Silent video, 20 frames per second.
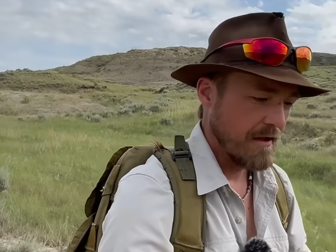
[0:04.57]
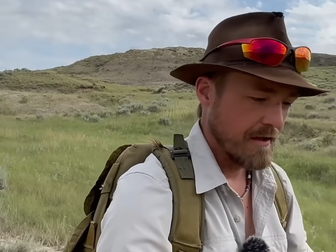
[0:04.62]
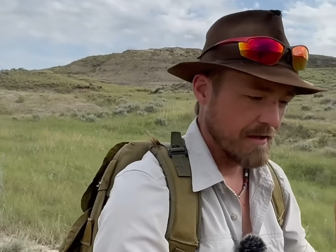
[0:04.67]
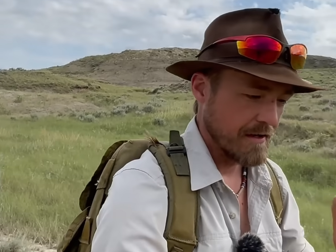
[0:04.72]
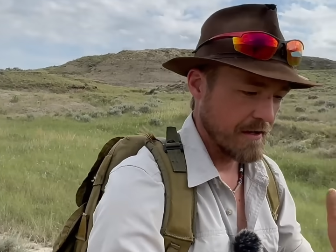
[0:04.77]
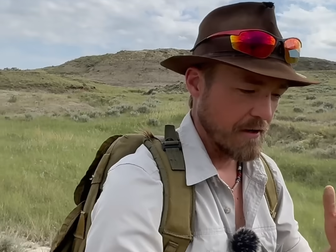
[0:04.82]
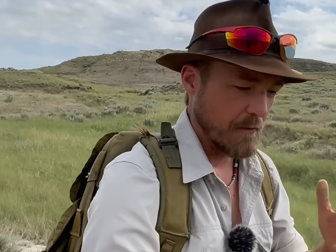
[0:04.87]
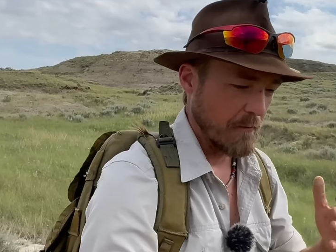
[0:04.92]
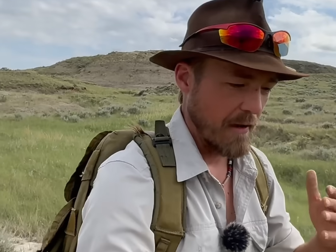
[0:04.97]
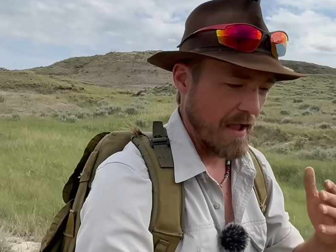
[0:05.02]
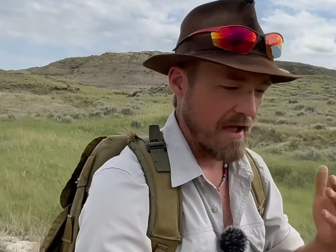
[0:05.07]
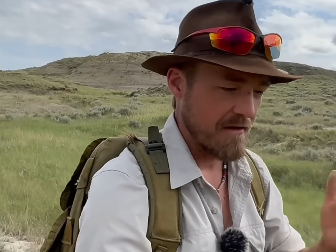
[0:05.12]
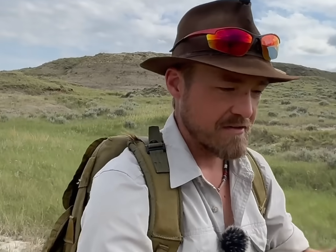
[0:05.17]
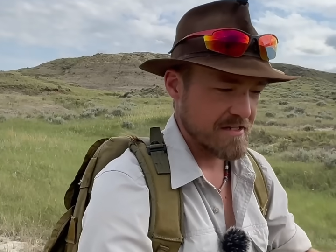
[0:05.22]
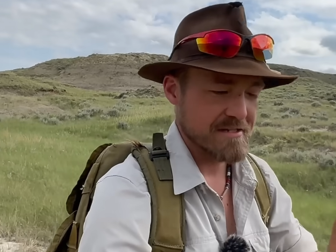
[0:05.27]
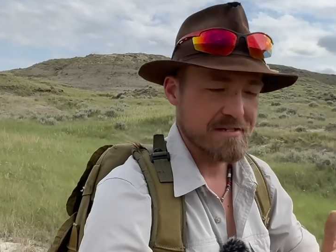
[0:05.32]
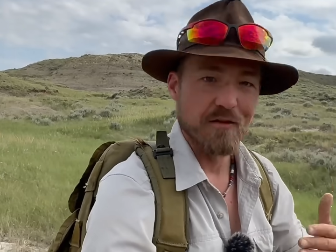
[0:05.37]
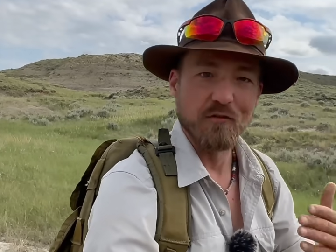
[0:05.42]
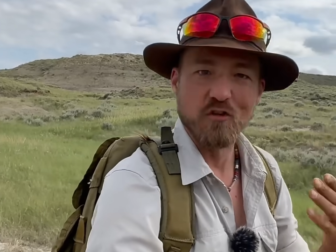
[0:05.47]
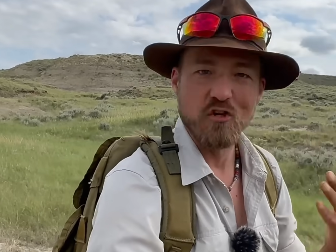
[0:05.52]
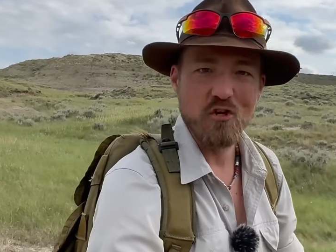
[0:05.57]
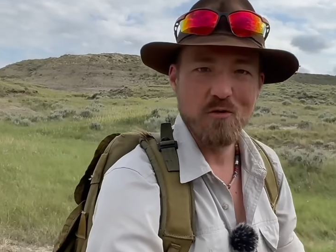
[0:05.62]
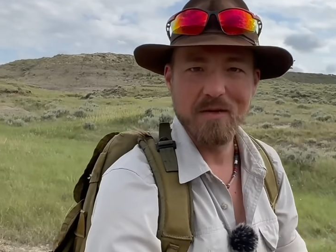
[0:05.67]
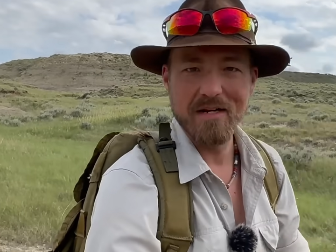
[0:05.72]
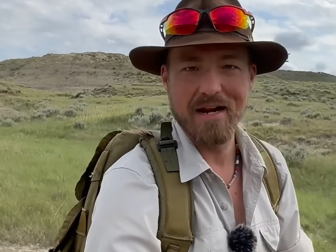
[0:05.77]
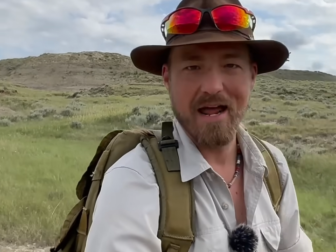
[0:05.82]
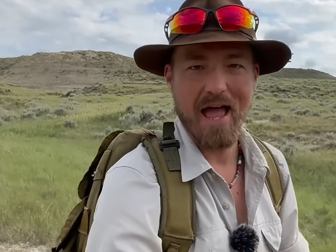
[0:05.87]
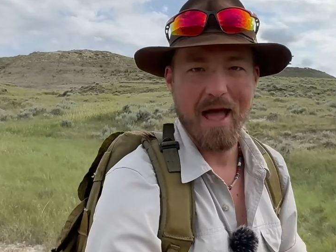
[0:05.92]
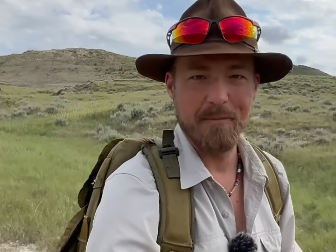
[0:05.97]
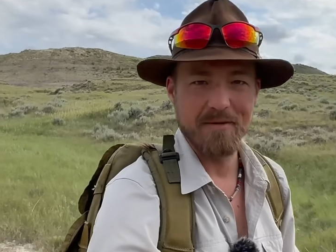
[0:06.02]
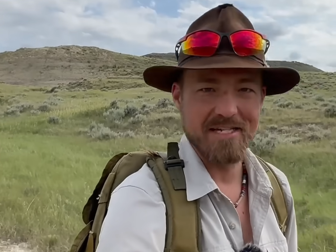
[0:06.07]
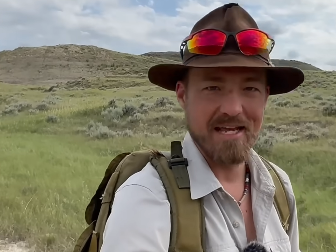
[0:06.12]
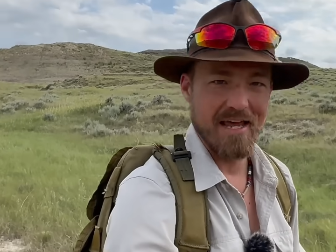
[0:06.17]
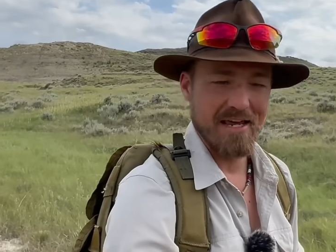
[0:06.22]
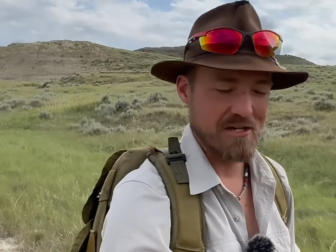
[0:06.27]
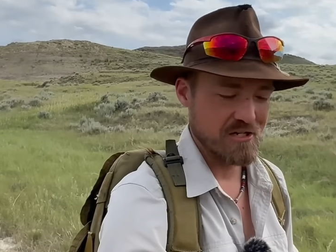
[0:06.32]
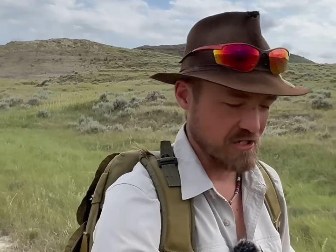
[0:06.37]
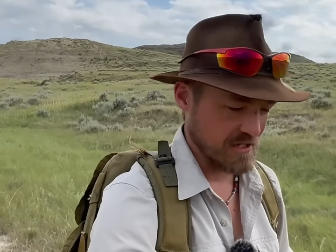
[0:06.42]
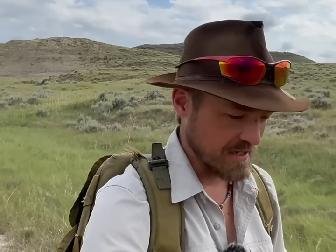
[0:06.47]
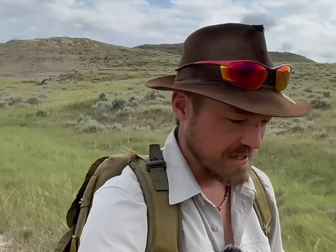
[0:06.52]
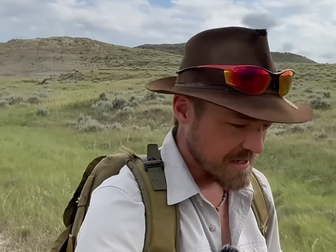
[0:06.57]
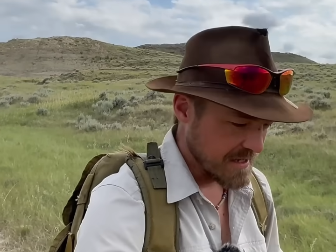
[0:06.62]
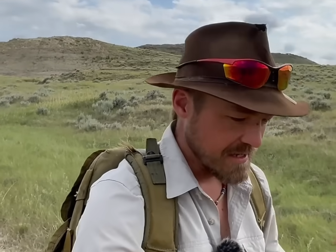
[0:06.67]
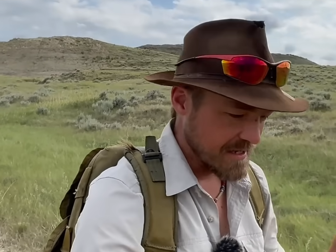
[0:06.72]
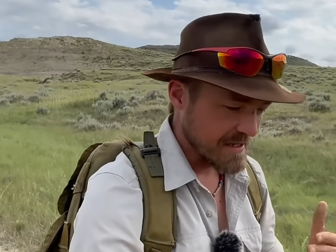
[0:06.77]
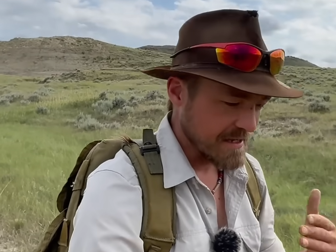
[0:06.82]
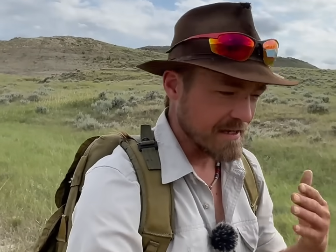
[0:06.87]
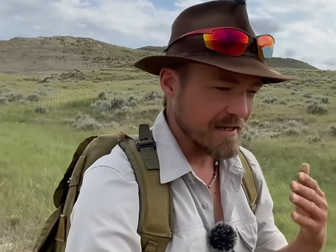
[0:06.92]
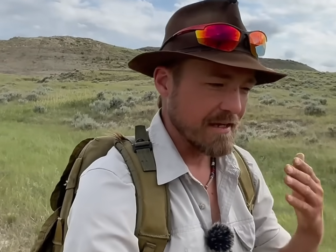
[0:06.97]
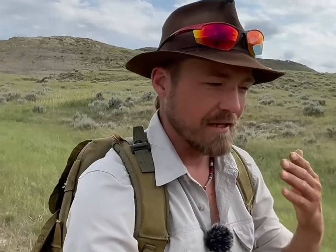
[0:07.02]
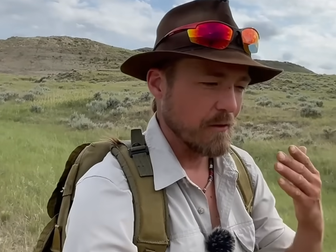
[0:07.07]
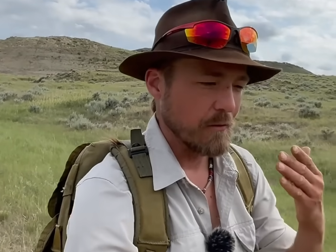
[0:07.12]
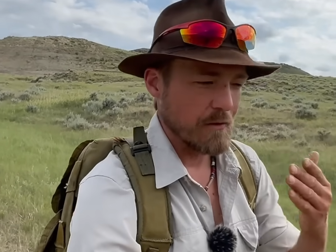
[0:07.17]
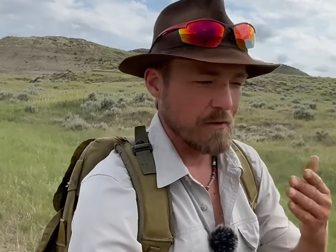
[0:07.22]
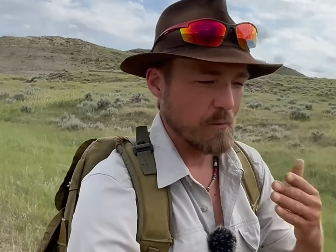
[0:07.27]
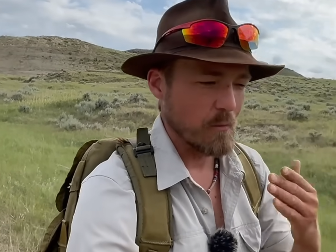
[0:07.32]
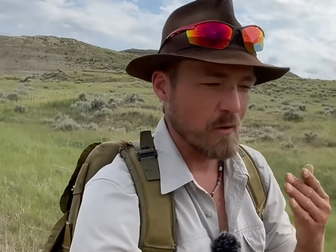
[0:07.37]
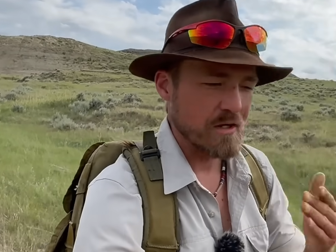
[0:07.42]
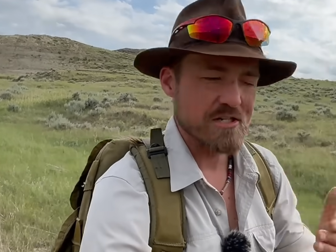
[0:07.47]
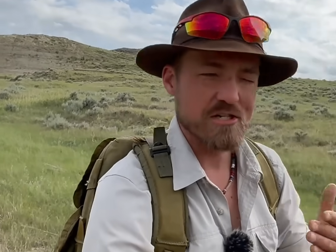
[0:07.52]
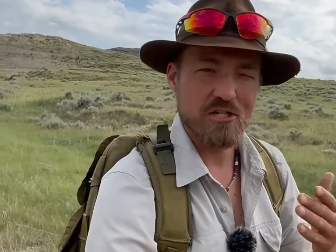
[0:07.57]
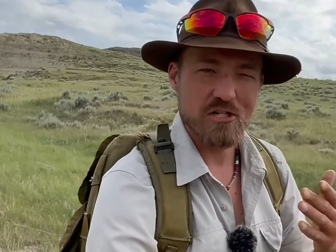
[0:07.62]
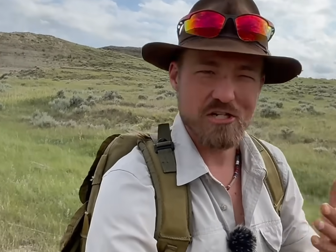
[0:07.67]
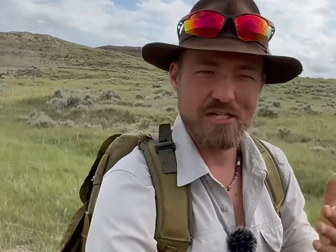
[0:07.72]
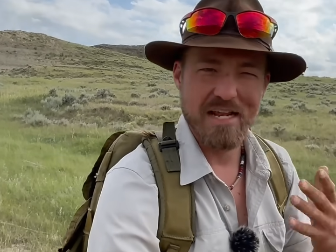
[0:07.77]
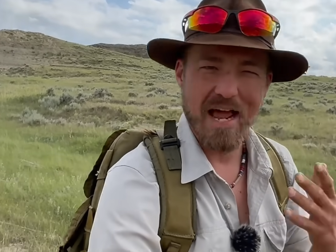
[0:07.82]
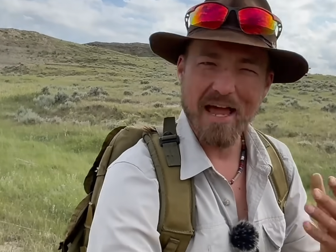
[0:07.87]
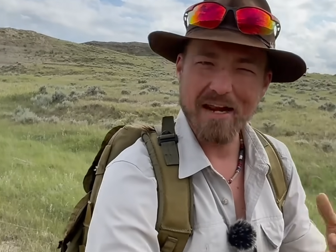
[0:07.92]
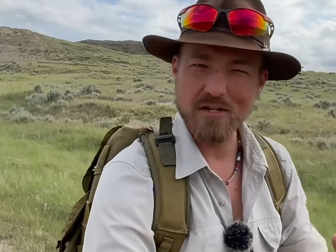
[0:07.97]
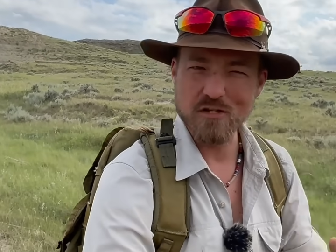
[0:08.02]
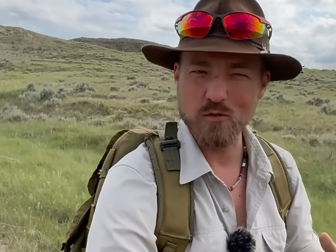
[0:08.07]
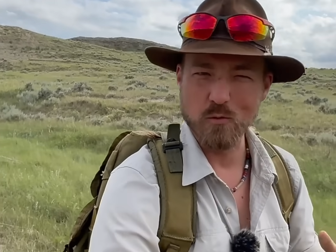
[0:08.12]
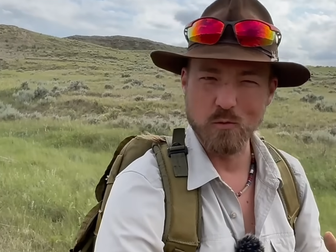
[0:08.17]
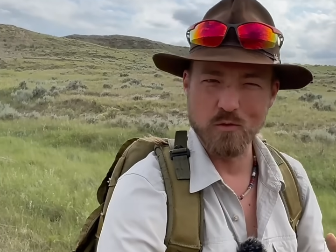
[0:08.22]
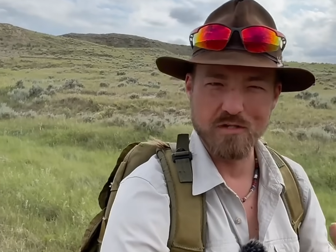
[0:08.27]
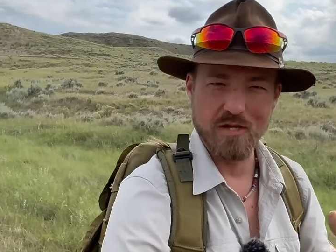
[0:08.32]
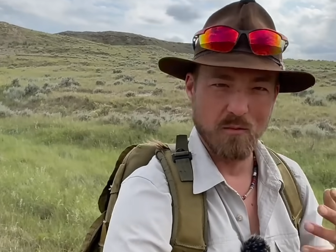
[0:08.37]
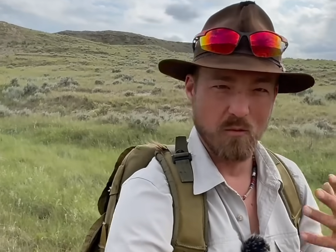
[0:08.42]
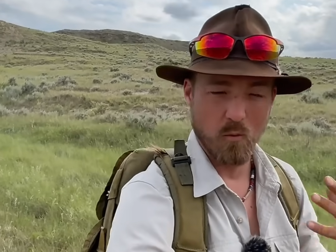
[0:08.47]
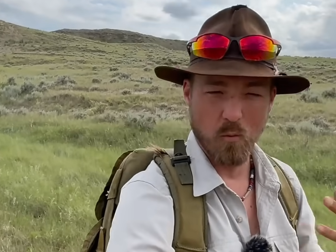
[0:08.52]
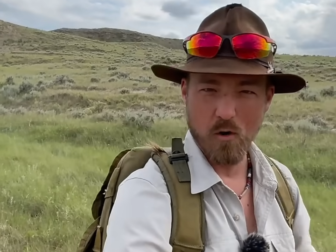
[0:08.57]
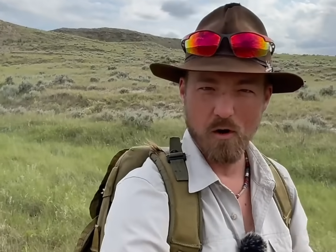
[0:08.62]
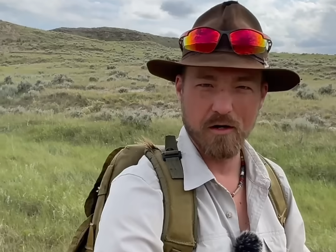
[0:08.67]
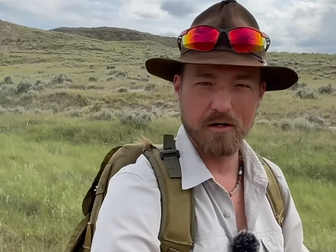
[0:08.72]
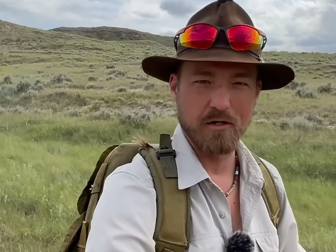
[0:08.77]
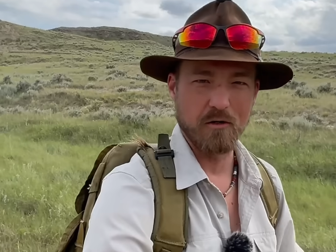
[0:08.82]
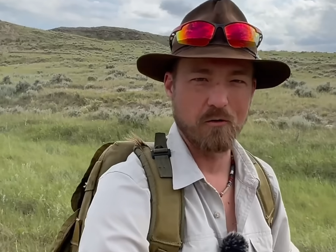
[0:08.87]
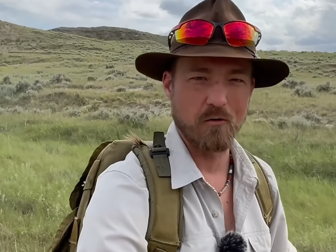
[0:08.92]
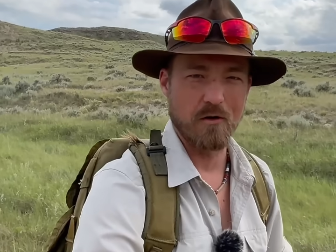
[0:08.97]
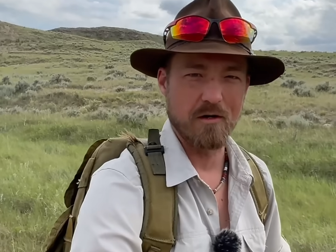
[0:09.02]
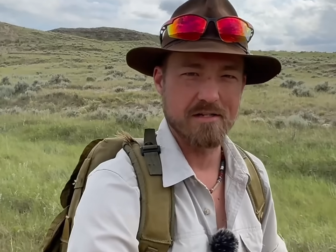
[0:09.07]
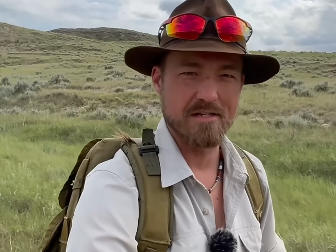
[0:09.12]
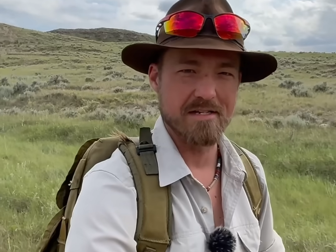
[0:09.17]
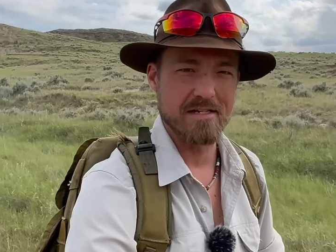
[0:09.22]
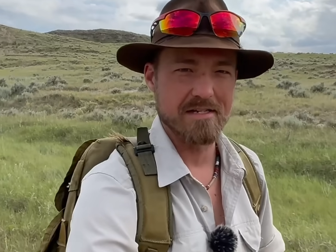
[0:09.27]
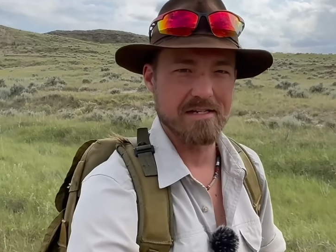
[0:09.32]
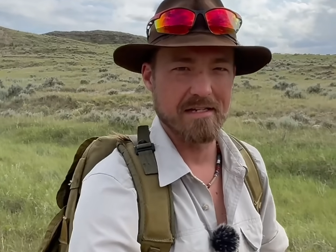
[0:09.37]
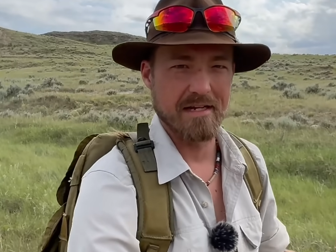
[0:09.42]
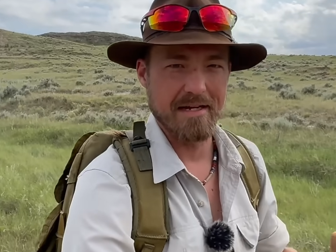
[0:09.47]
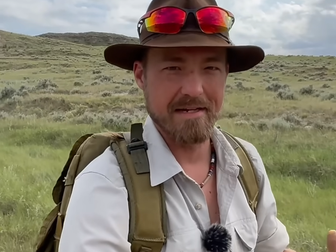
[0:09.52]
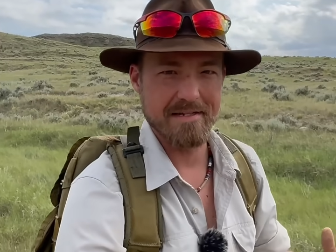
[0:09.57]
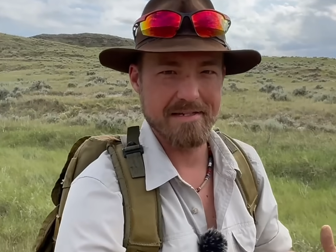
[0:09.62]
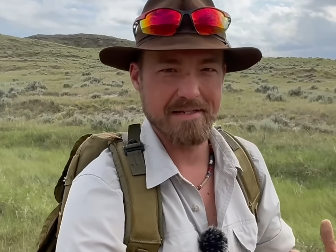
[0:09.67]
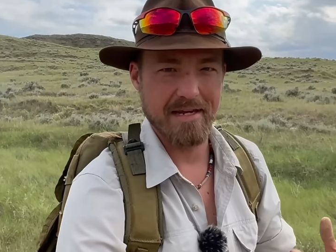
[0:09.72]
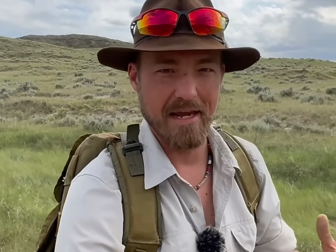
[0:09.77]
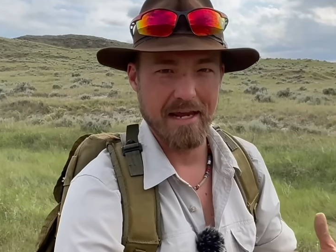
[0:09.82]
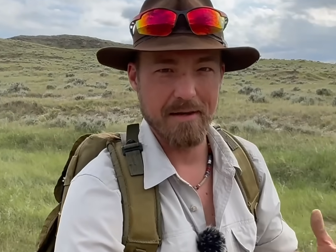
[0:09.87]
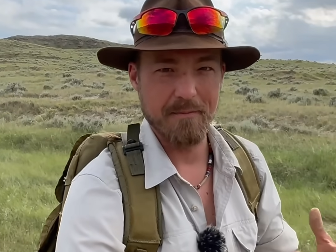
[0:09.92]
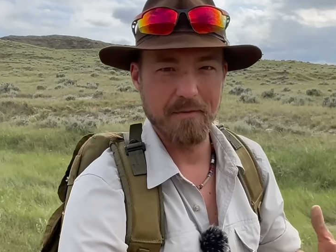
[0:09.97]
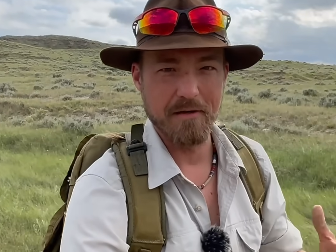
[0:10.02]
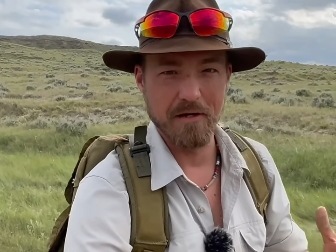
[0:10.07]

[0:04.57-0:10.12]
you know, evidence of human habitation you know, it wasn't just dinosaurs that were walking across this landscape.